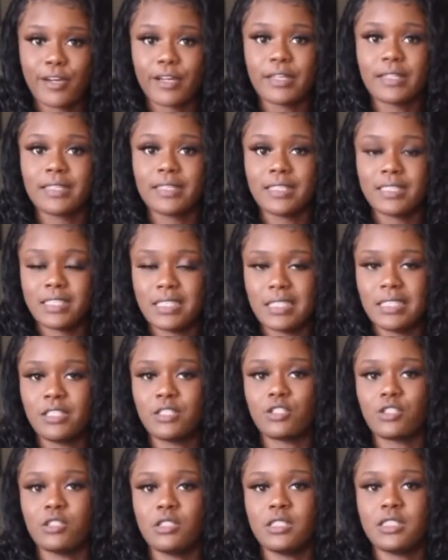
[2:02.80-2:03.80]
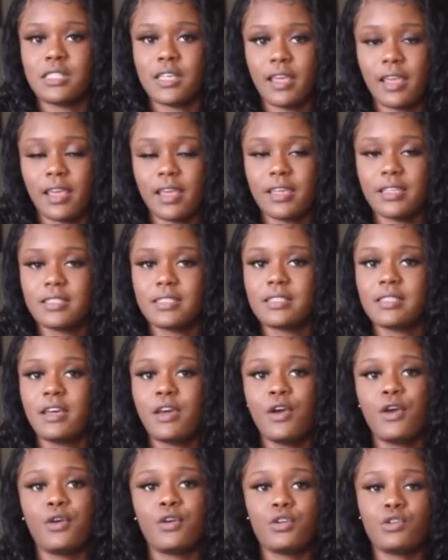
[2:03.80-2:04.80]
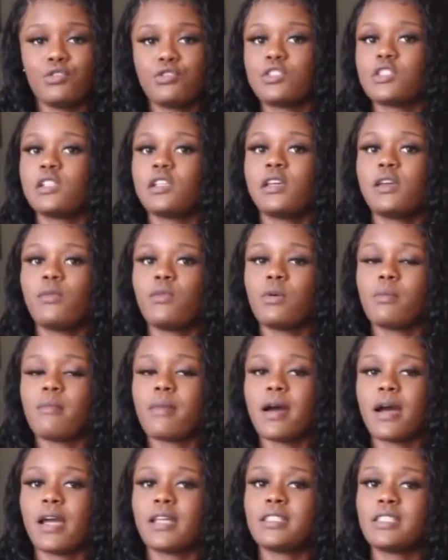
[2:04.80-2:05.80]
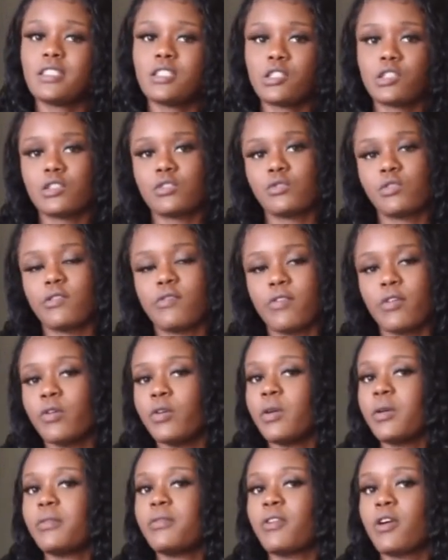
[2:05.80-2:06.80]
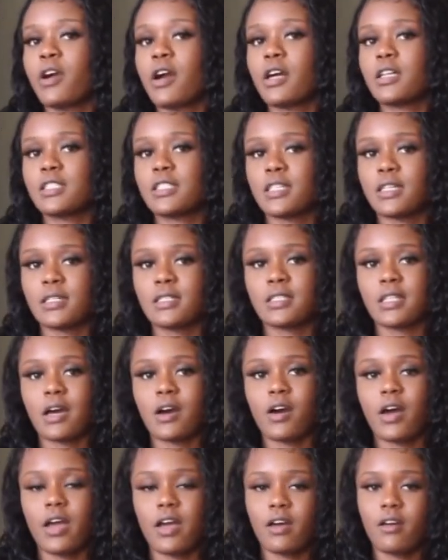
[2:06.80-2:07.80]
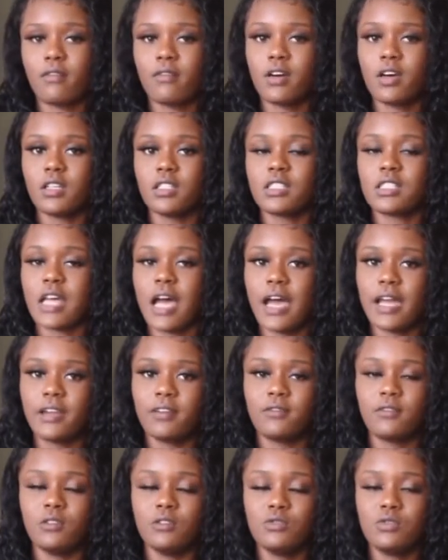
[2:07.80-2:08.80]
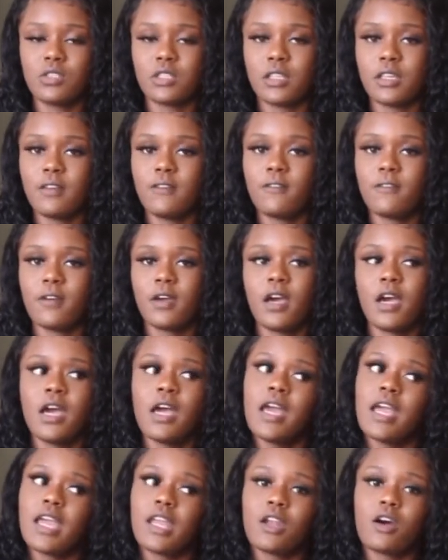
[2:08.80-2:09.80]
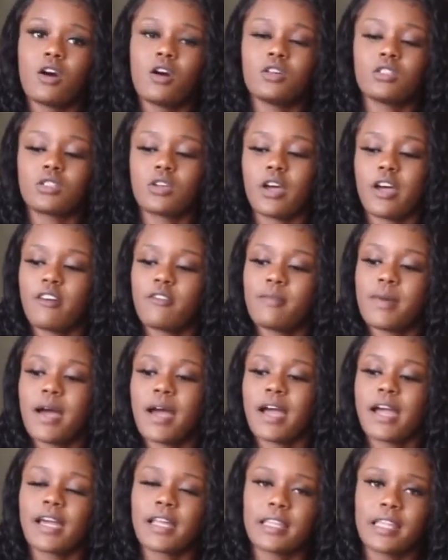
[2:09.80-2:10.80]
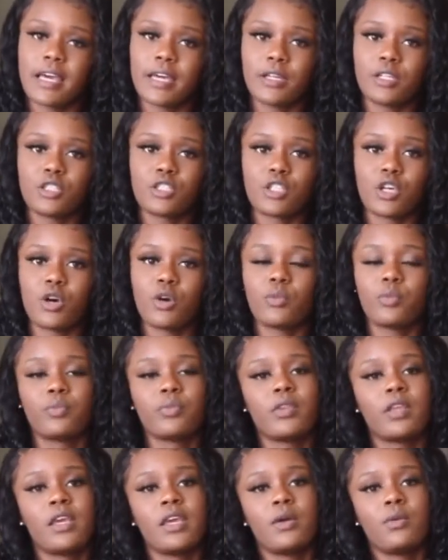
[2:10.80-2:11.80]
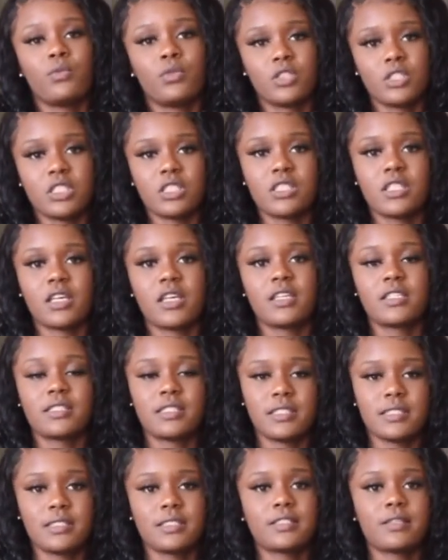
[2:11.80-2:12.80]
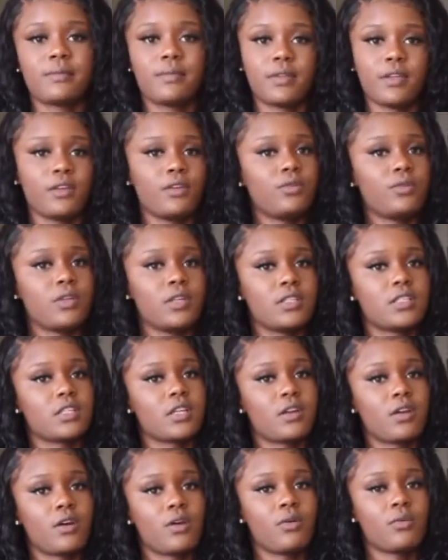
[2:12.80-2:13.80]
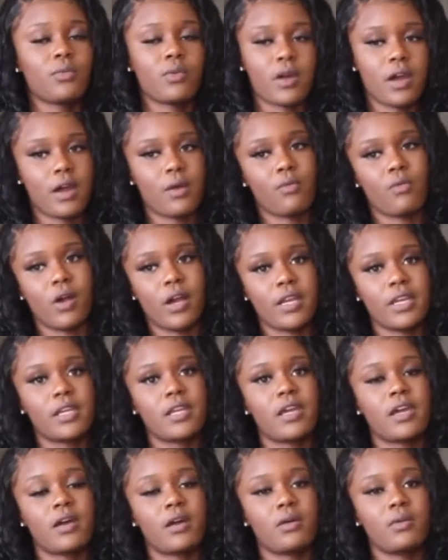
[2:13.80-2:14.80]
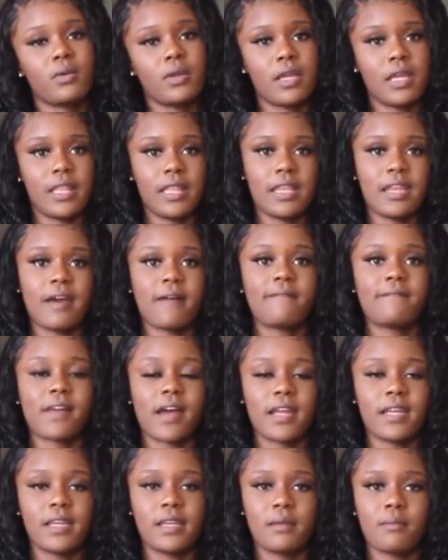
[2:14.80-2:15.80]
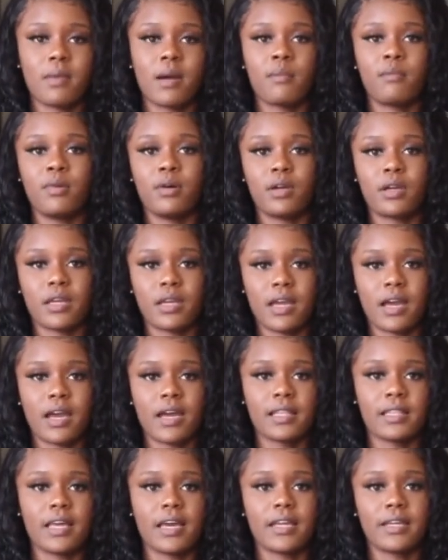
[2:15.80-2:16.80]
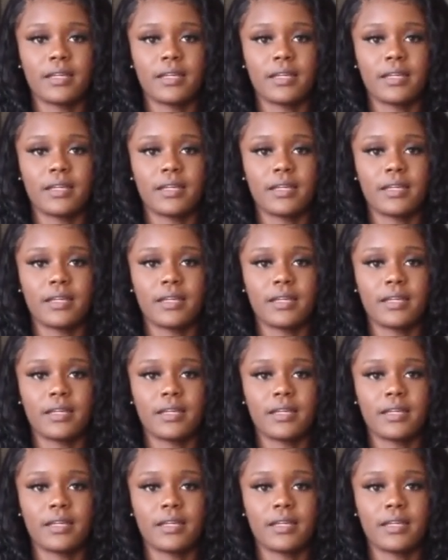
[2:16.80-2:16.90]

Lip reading: the teacher says. Usually when my teacher is reviewing for our test, I'll have a side of loose leaf and I'll also have my highlighter. So when she says this is something you need to know, I write it down and then I find it in my book and highlight it.